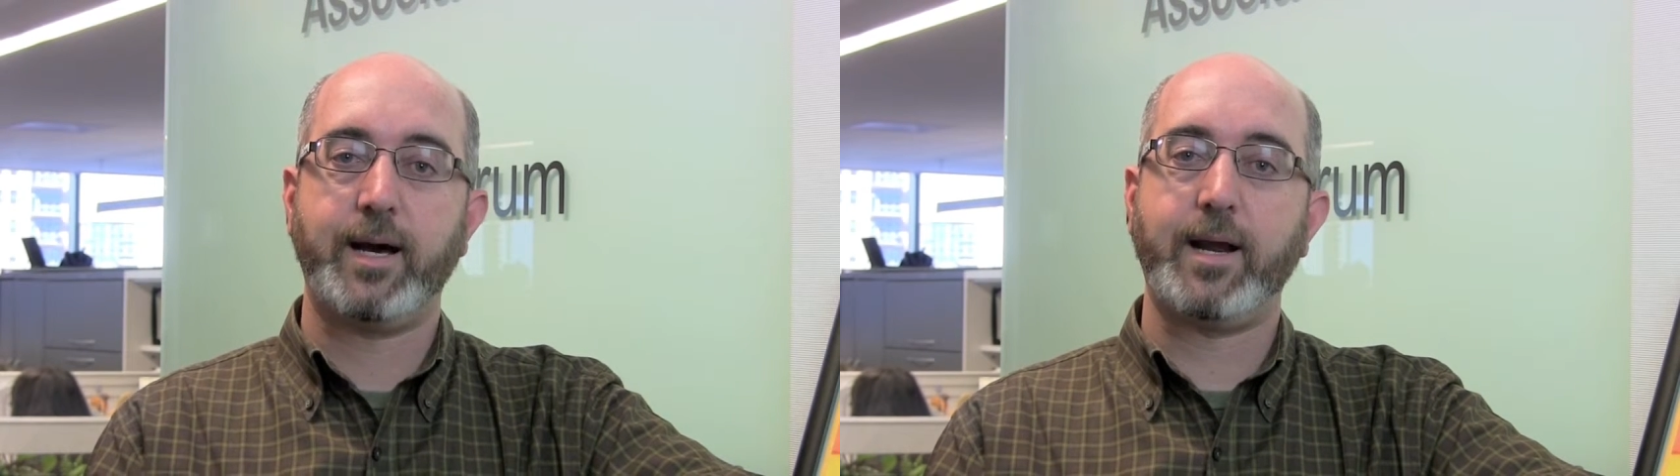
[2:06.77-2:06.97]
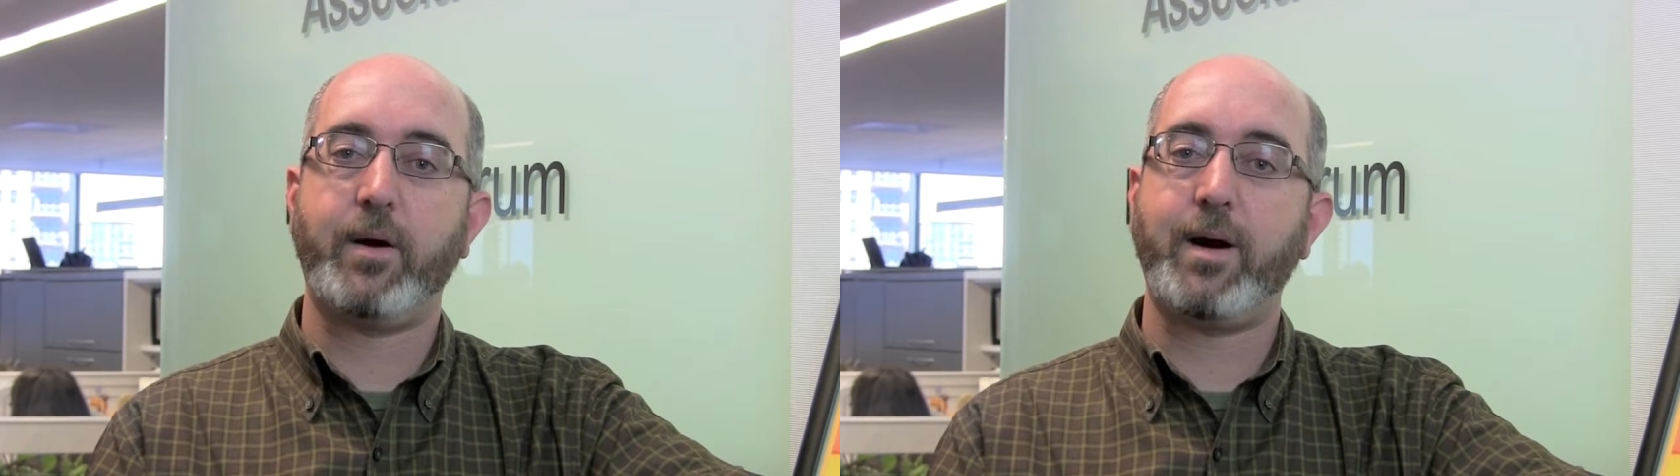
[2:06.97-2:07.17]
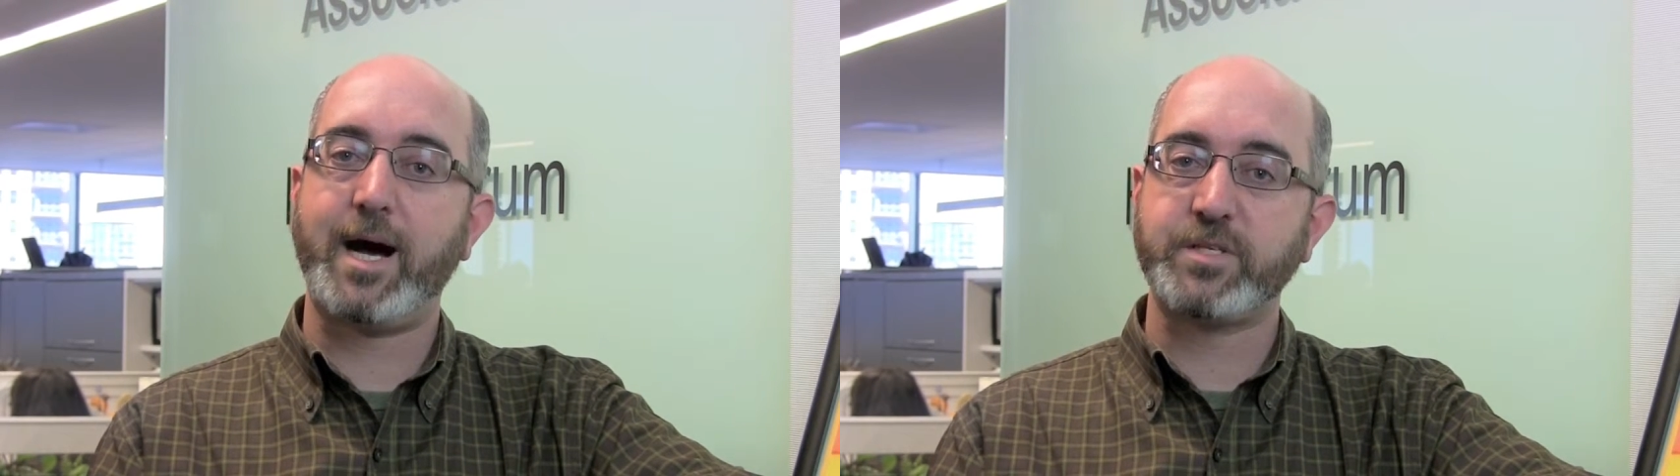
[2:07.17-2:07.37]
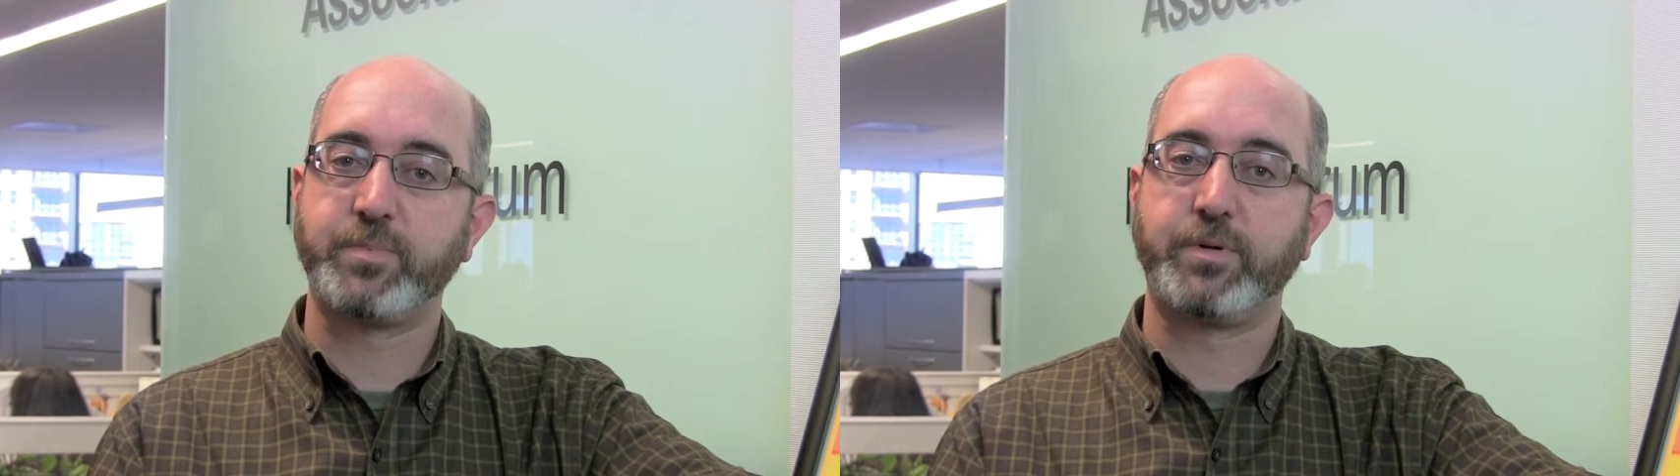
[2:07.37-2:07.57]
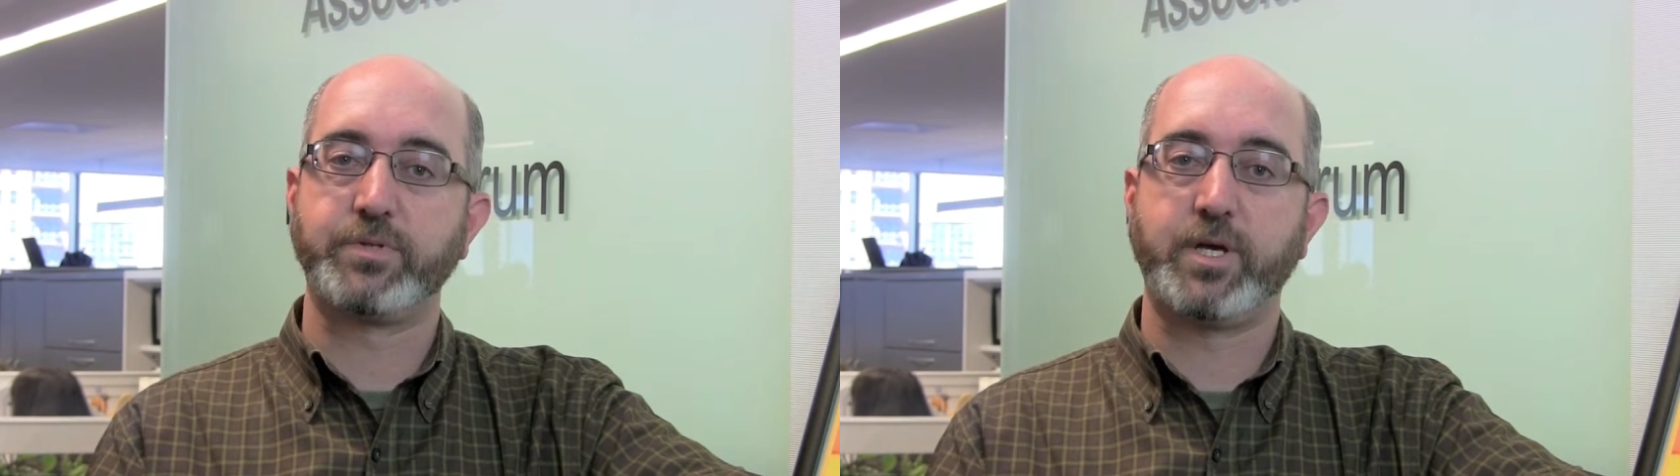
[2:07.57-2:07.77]
on how
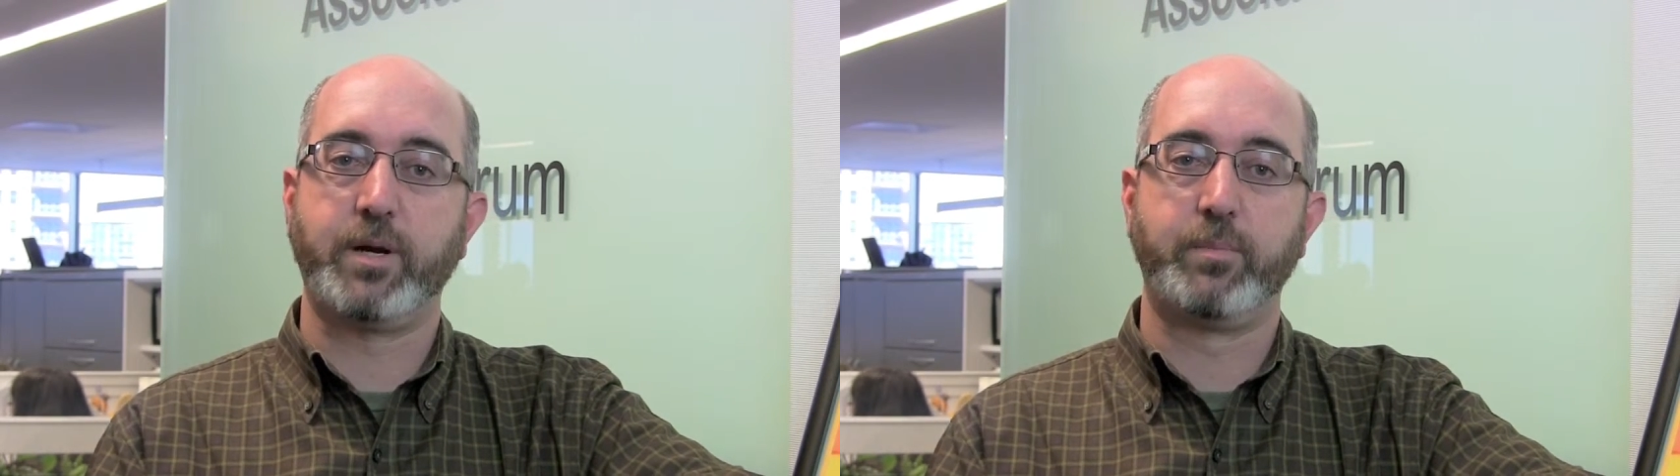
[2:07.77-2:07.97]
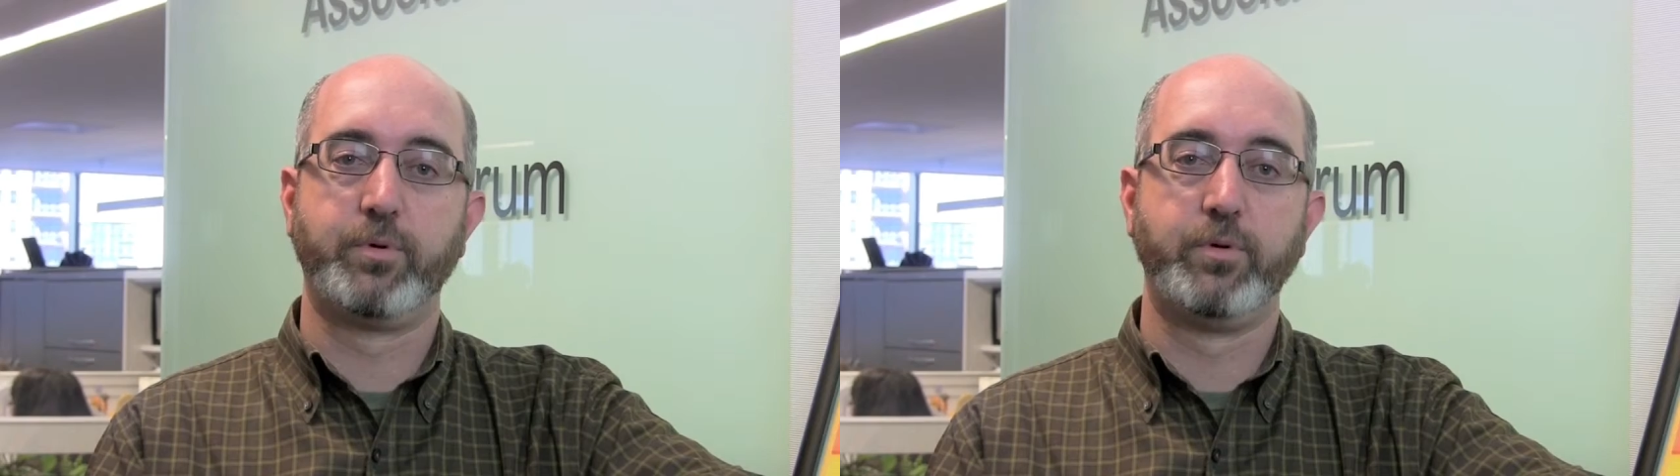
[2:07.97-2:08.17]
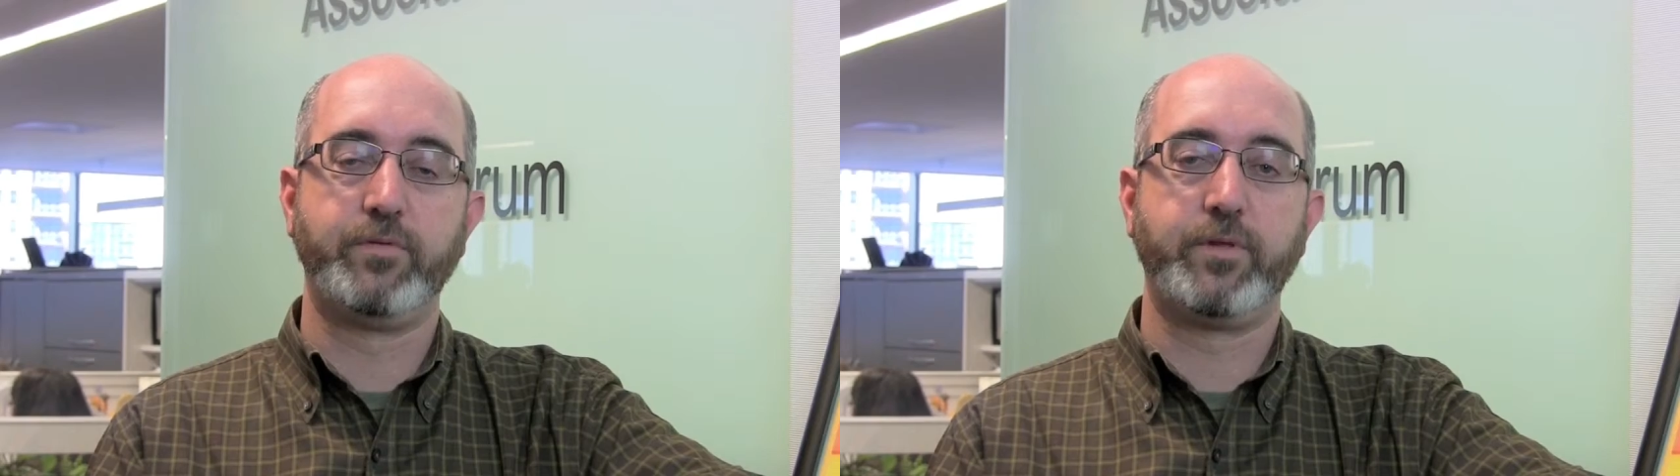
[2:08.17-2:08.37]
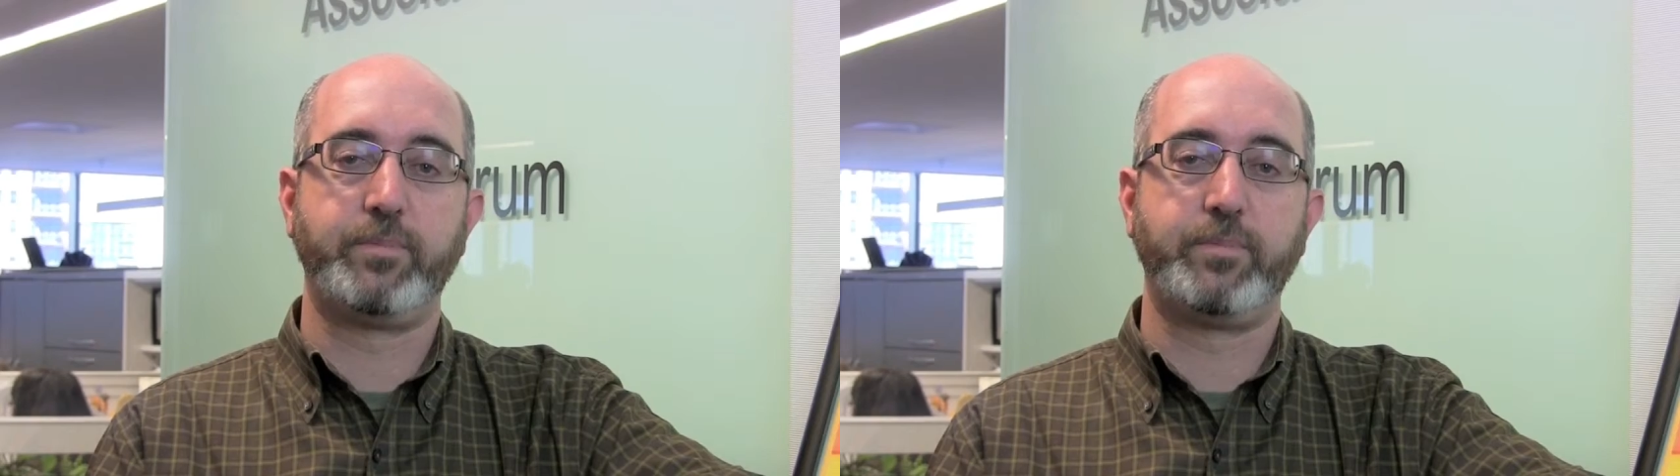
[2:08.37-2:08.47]
hospitals can improve